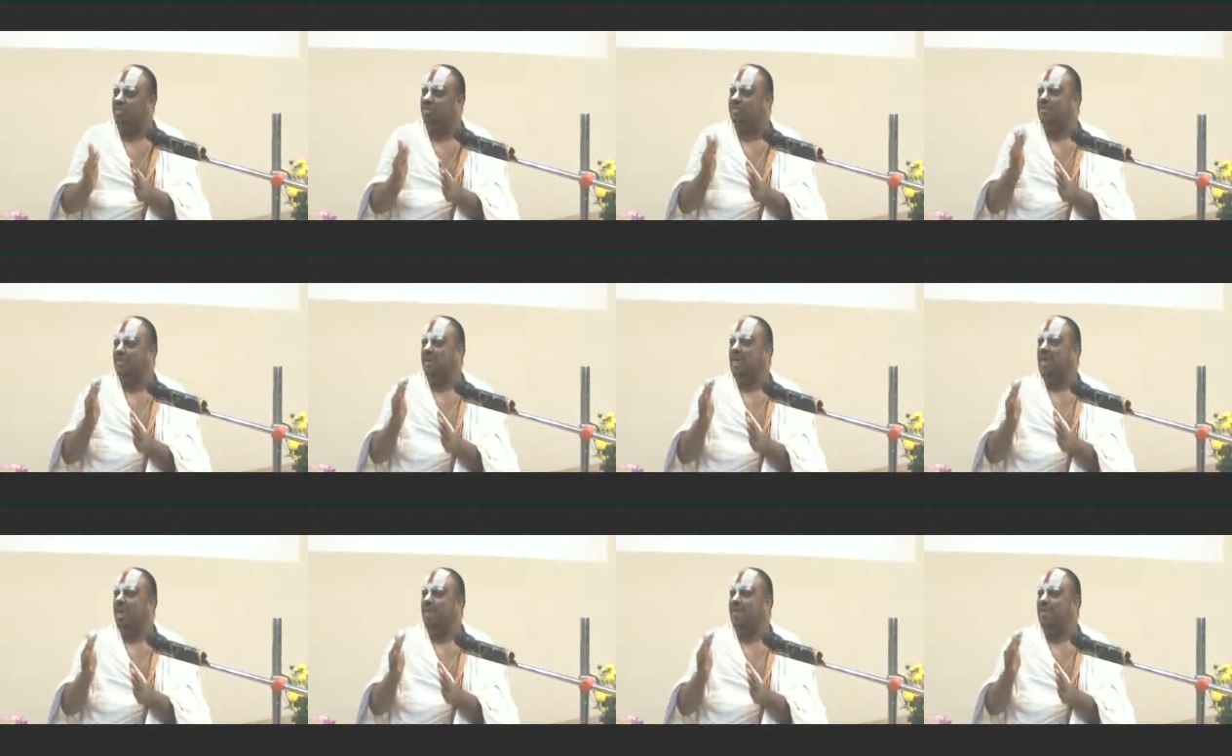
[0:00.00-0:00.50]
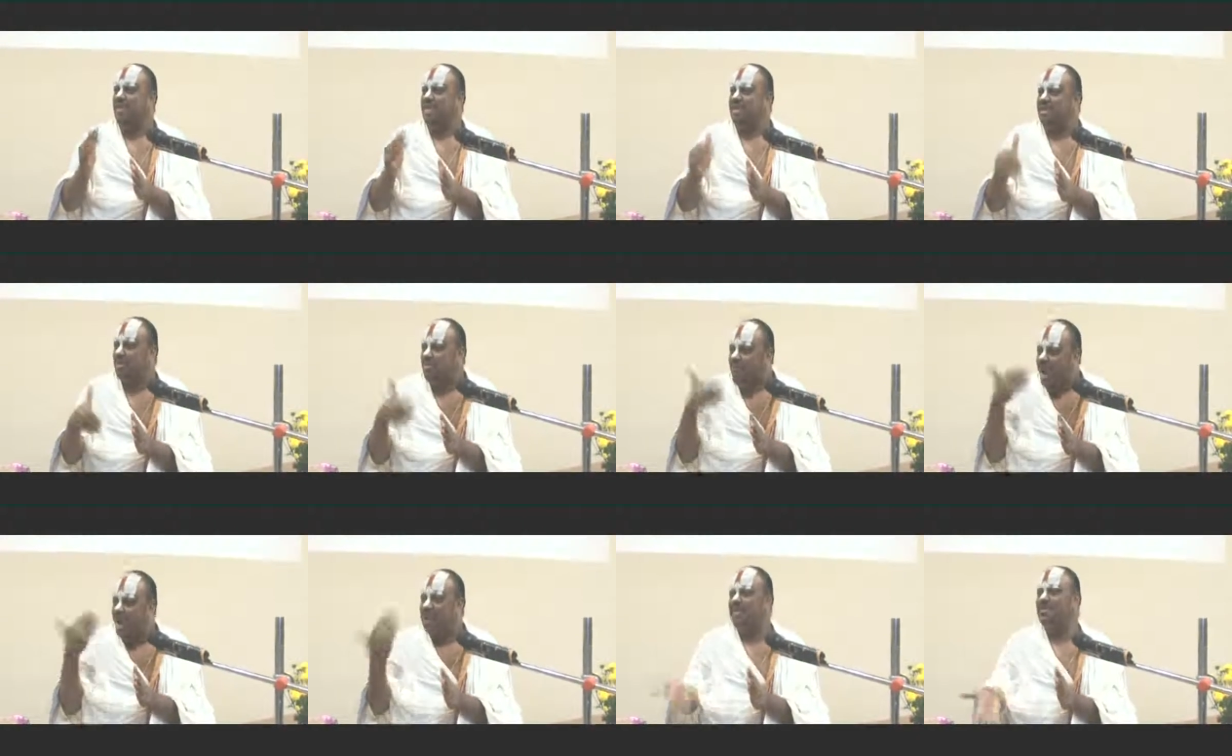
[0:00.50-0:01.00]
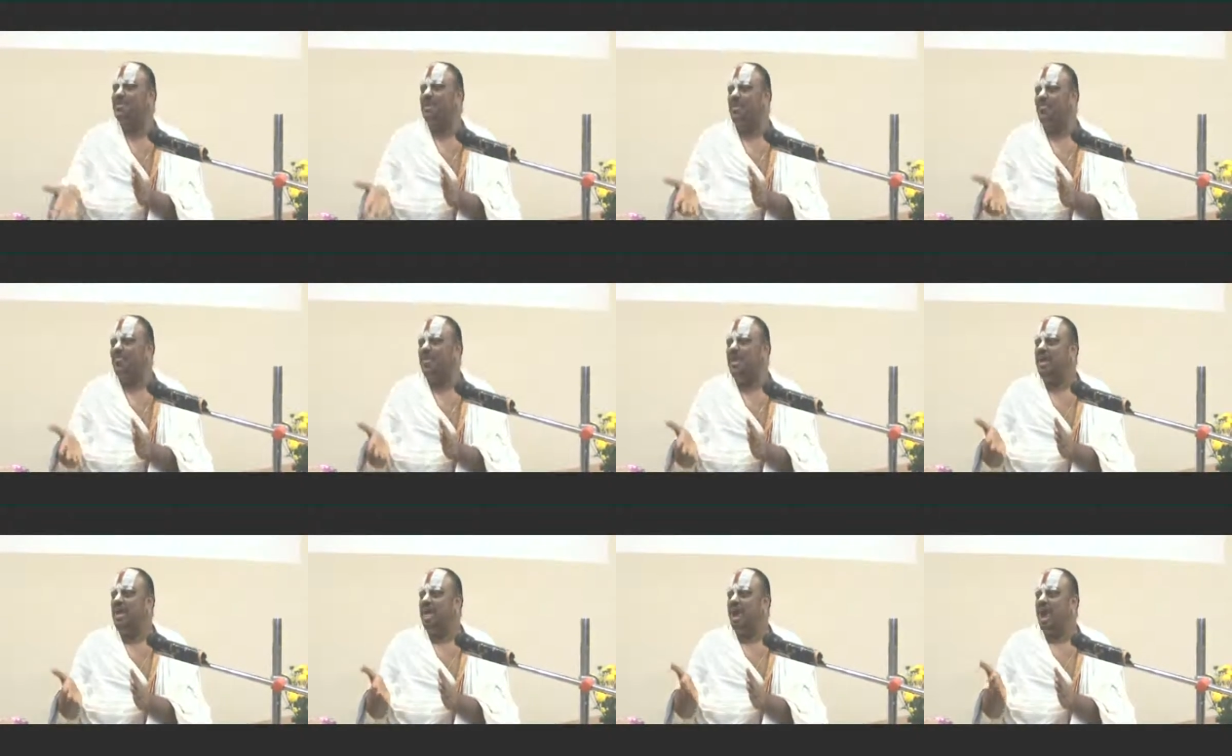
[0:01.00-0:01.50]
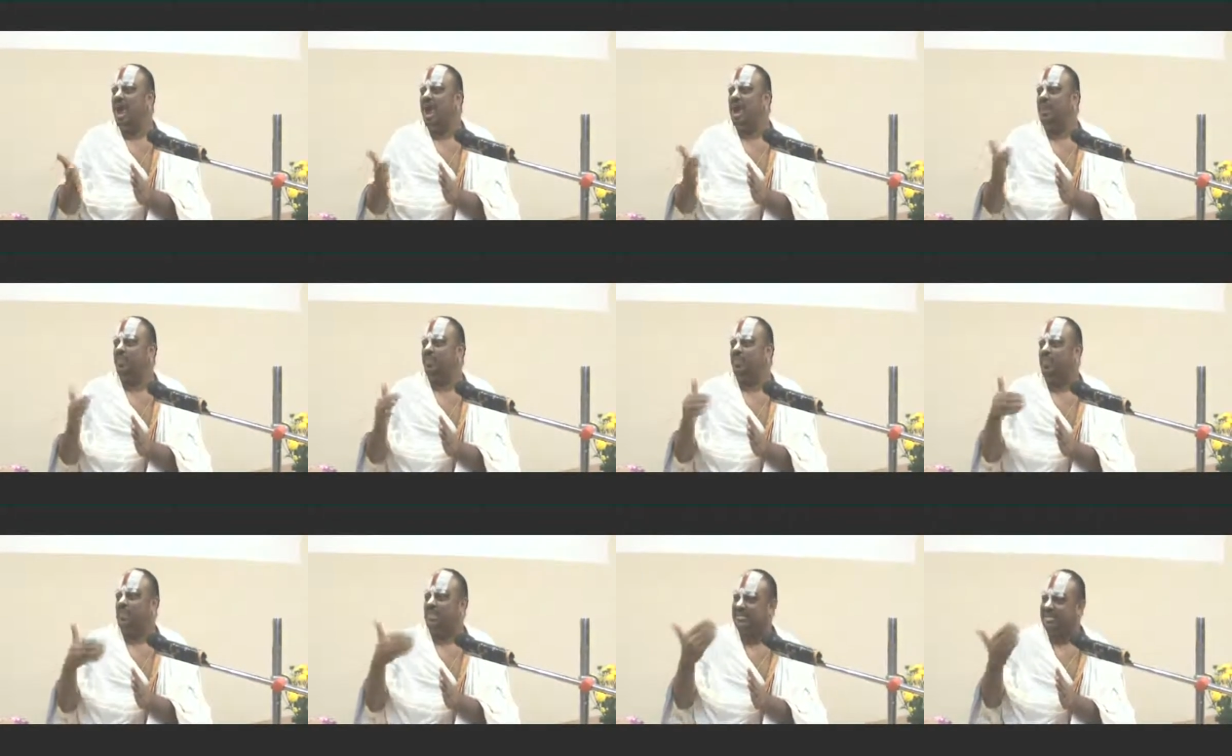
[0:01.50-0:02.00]
growth, metabolism
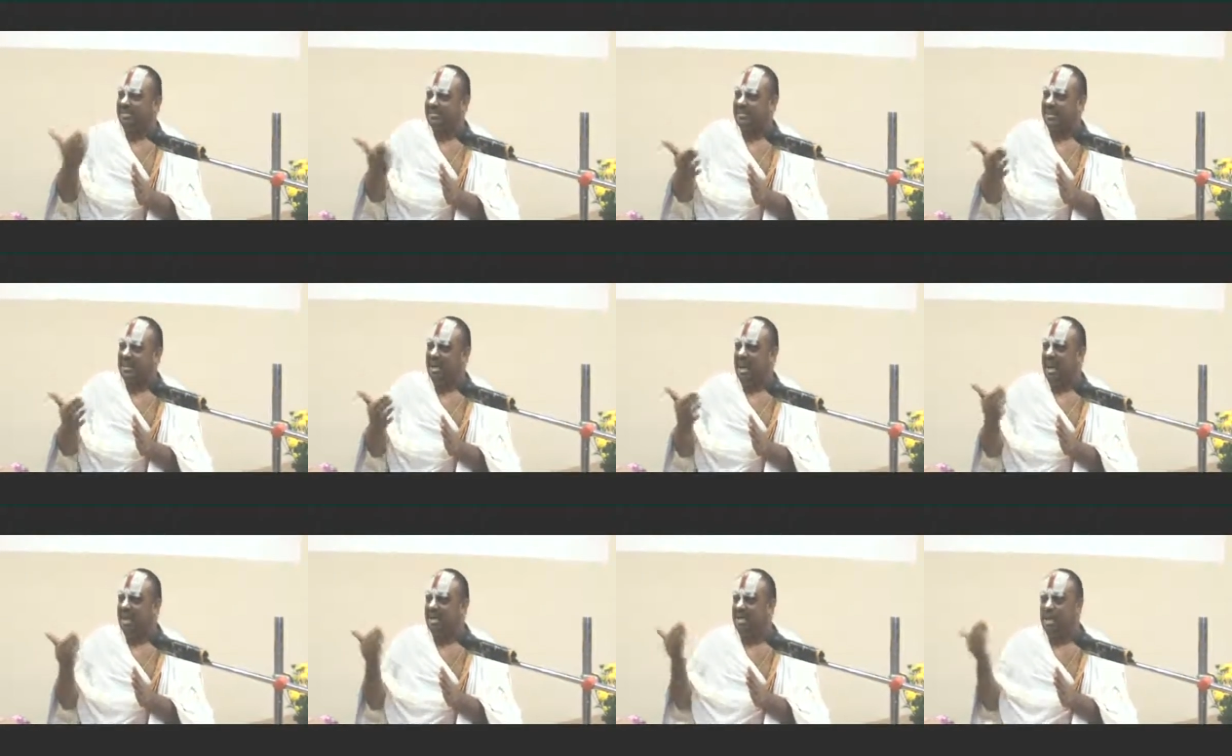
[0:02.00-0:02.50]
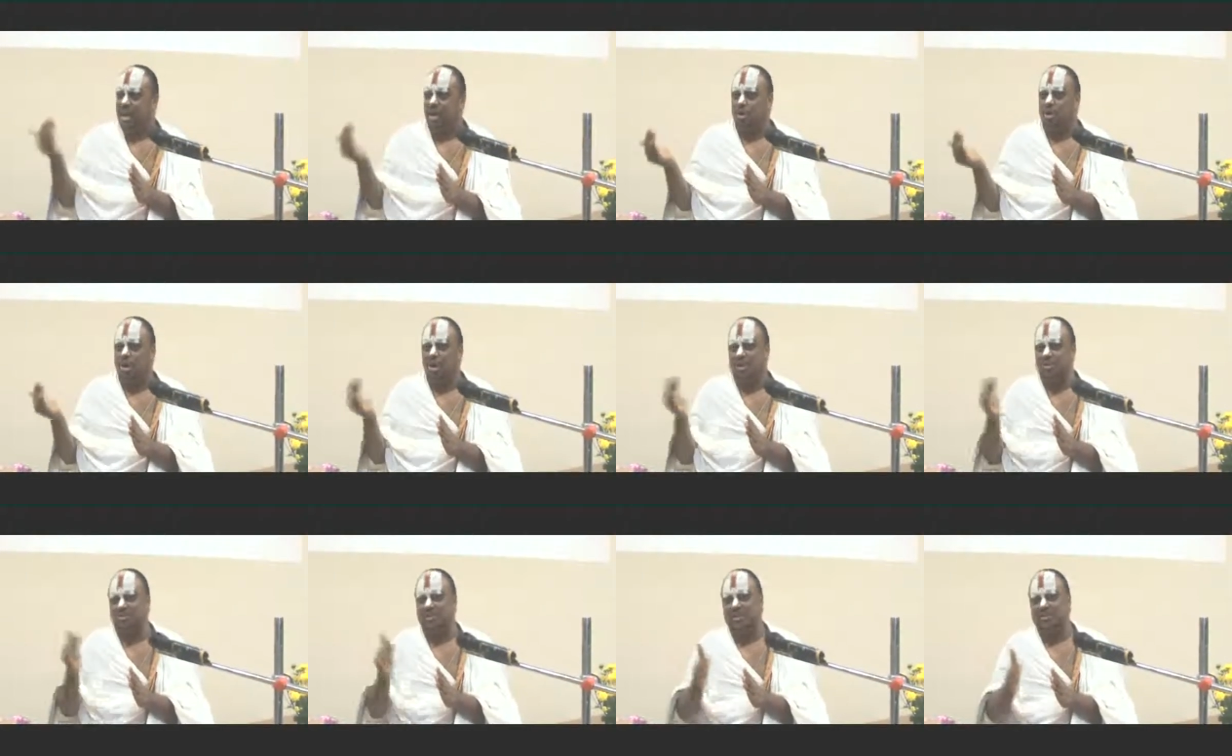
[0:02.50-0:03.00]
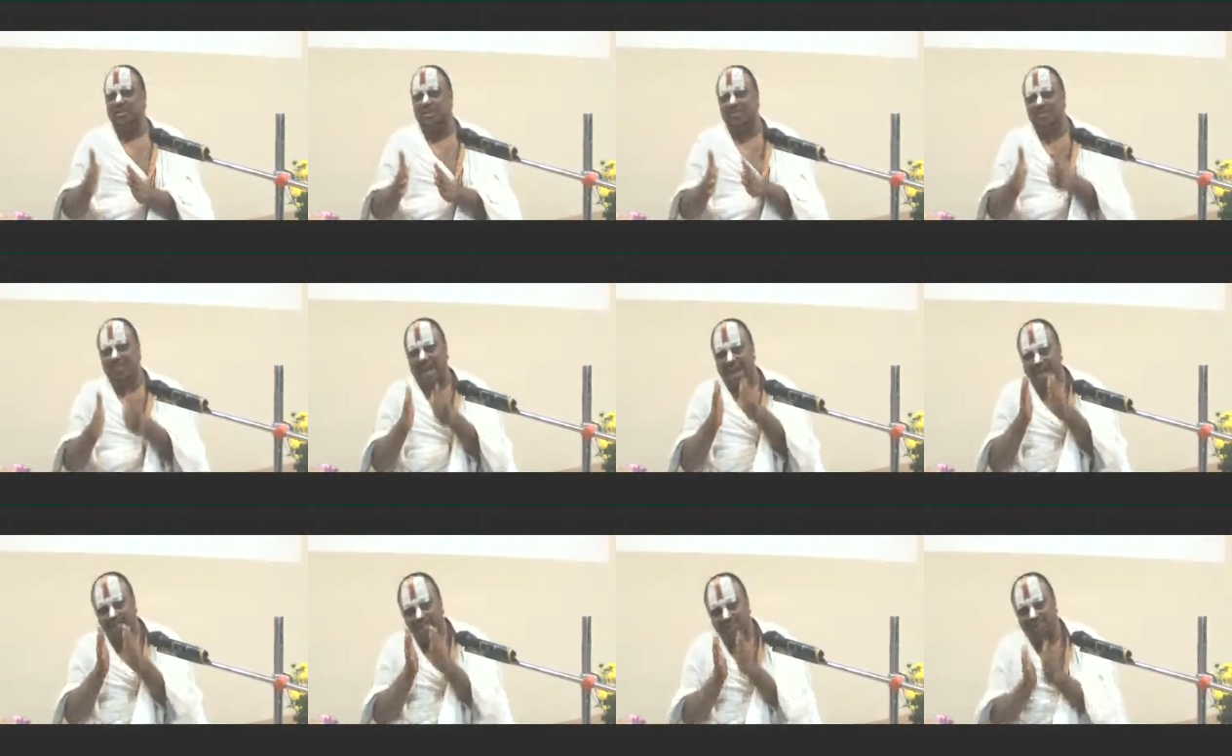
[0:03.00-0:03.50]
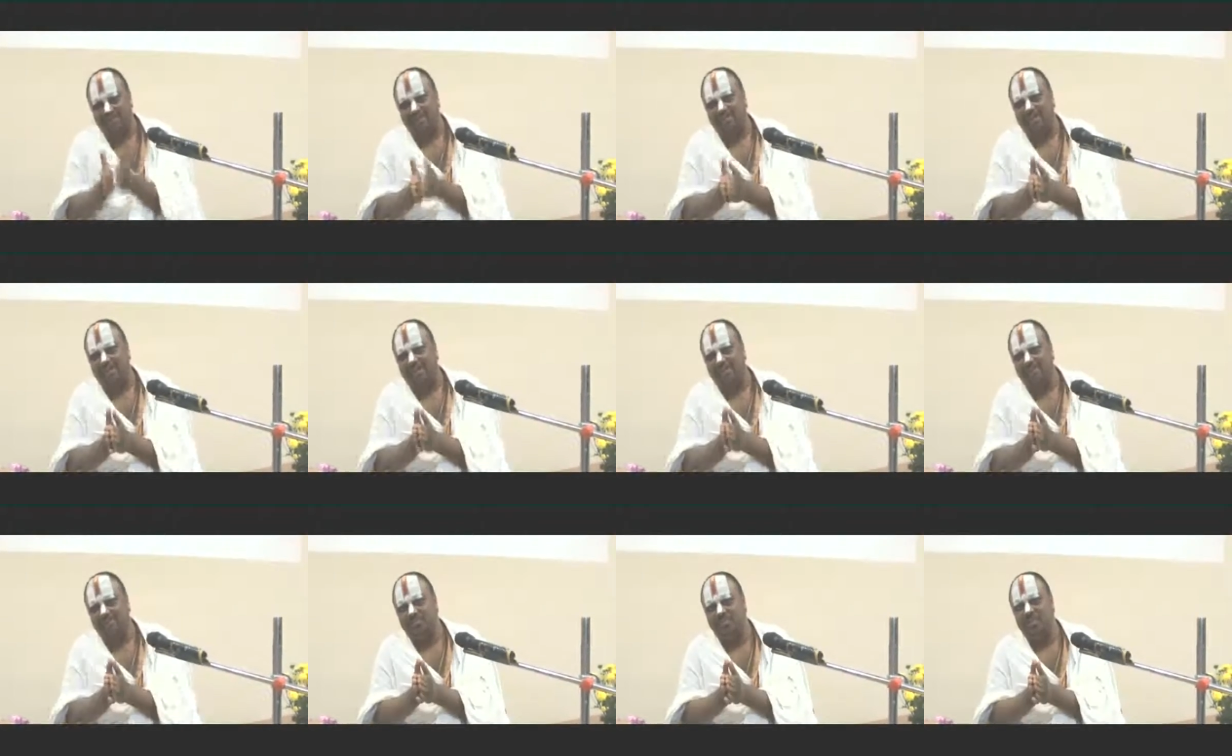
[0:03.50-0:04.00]
and processing and eco-response of life
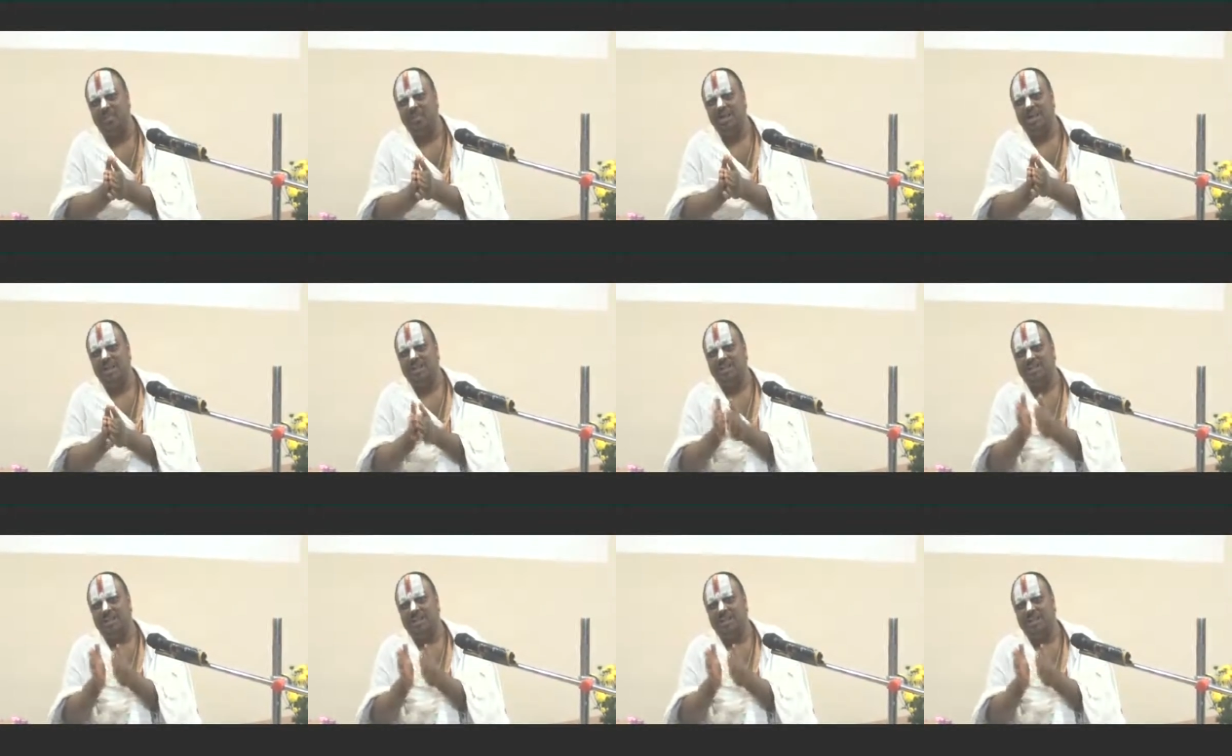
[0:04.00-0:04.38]
systems,